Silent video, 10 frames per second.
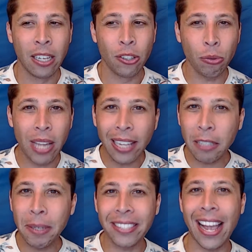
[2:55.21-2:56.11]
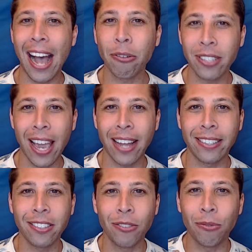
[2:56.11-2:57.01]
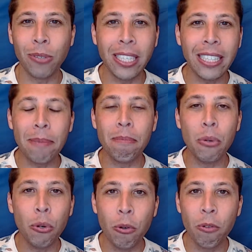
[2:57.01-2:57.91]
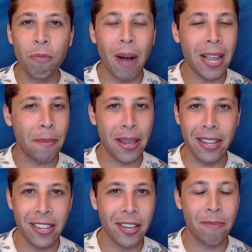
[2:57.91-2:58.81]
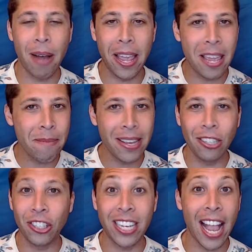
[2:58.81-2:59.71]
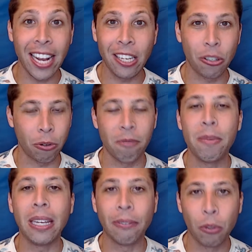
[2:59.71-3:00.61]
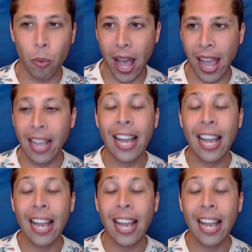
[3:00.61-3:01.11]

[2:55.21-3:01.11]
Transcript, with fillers: So telling me it's a house cat doesn't really move my opinion, my image in any sort of meaningful way.